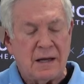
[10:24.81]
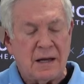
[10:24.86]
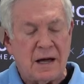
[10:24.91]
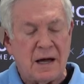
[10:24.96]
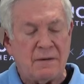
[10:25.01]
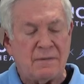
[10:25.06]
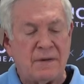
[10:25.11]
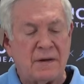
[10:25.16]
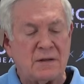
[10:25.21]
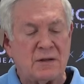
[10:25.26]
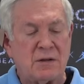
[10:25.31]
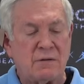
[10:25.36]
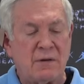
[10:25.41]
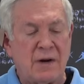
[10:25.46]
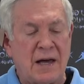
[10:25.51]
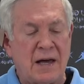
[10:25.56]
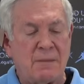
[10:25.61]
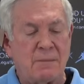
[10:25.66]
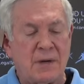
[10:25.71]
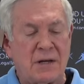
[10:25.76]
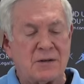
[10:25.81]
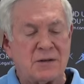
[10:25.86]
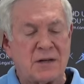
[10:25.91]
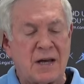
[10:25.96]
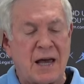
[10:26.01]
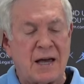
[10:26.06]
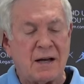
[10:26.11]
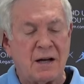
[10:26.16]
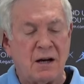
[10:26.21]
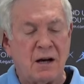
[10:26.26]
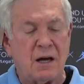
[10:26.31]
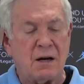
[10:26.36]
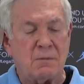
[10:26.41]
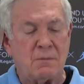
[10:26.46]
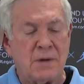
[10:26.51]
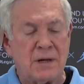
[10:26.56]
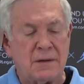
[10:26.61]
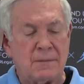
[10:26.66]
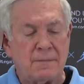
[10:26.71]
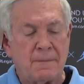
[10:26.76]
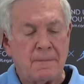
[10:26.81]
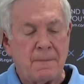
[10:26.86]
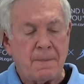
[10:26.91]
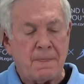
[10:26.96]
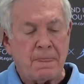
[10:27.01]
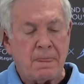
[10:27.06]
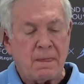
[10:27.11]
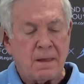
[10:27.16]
Offensive lineman Zach Gluckman.